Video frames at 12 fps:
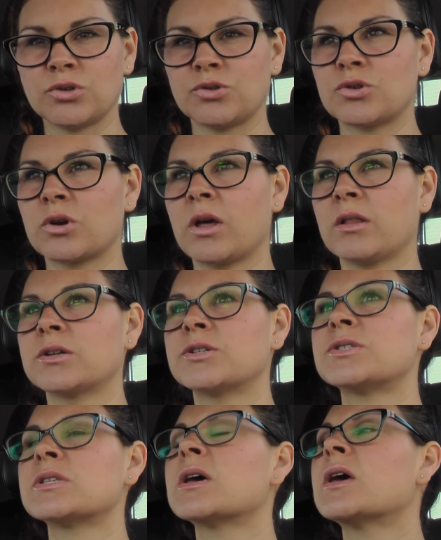neutral
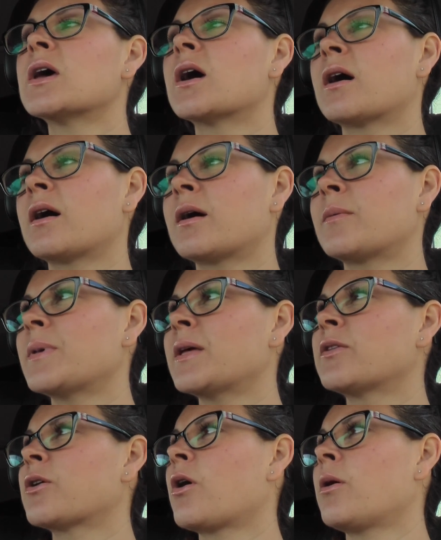colors, um,
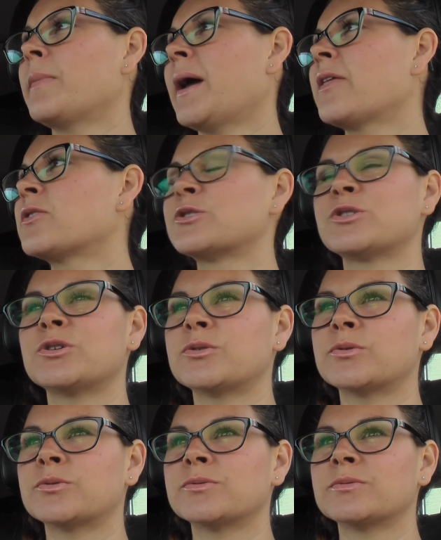and they're all matte. There's no